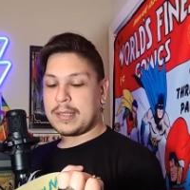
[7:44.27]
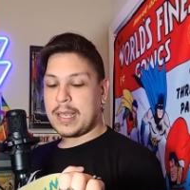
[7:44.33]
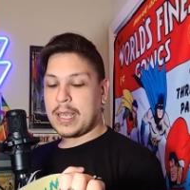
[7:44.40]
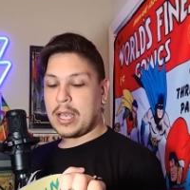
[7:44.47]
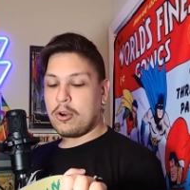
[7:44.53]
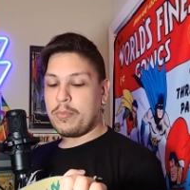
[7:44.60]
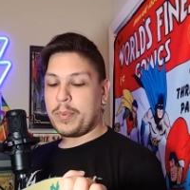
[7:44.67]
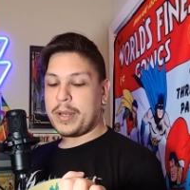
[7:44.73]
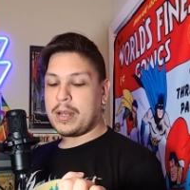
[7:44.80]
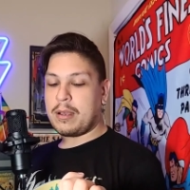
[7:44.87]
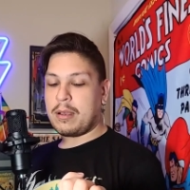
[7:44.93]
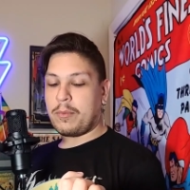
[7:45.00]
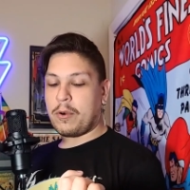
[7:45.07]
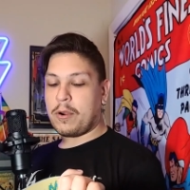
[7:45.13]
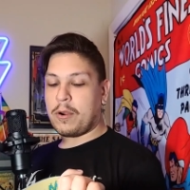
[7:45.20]
like, open
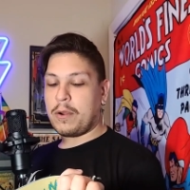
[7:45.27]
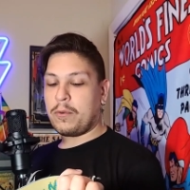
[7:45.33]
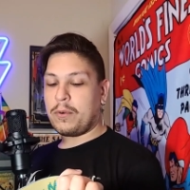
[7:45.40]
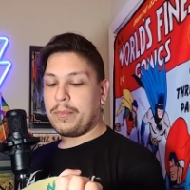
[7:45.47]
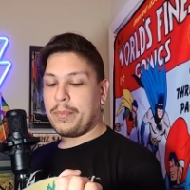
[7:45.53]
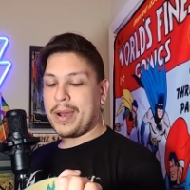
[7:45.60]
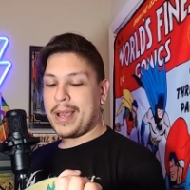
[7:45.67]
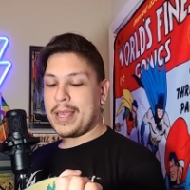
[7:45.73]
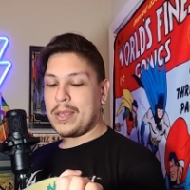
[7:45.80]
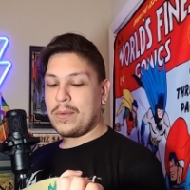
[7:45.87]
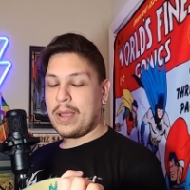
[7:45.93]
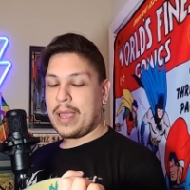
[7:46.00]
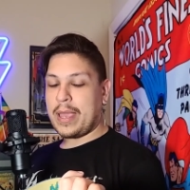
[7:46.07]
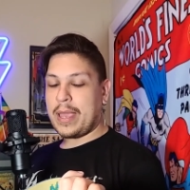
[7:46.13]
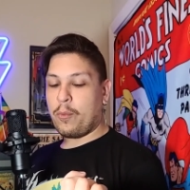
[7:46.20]
up or I will buy
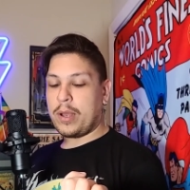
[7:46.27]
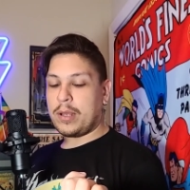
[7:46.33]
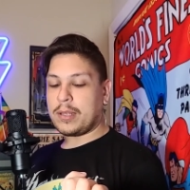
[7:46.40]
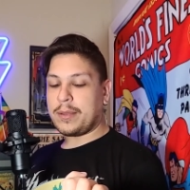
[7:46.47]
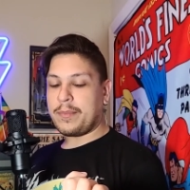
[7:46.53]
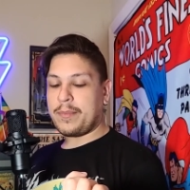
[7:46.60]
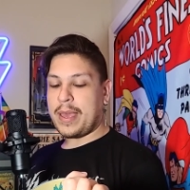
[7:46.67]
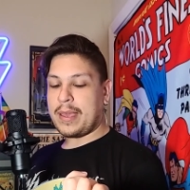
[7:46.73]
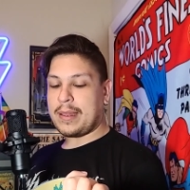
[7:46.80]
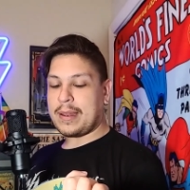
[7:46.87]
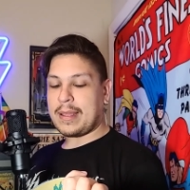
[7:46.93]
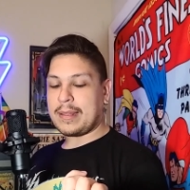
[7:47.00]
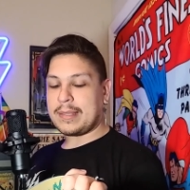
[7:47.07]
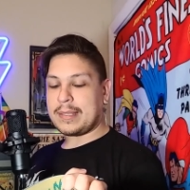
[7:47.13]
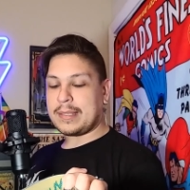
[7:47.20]
you a welcome mat
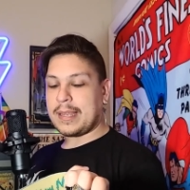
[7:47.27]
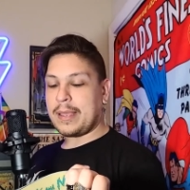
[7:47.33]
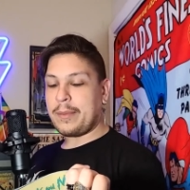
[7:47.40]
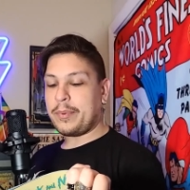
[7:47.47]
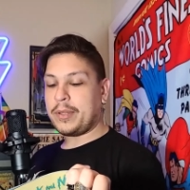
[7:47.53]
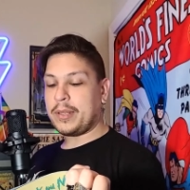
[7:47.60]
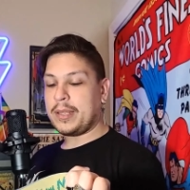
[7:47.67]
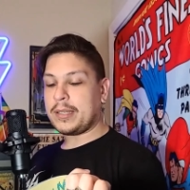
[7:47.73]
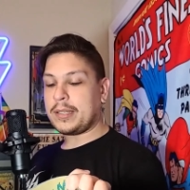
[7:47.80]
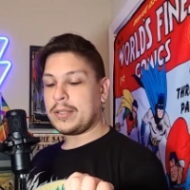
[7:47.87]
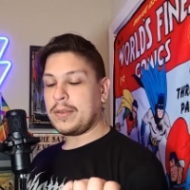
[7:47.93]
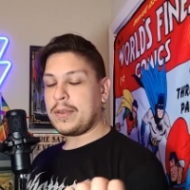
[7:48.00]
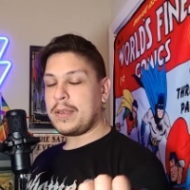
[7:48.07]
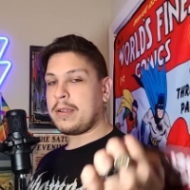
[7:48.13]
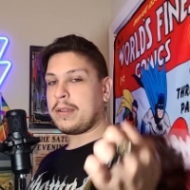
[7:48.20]
and staple it
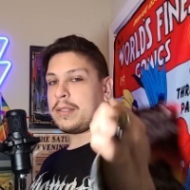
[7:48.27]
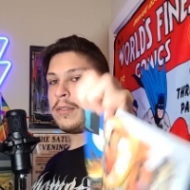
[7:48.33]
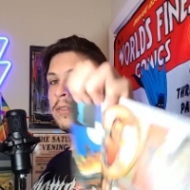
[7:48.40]
to your. So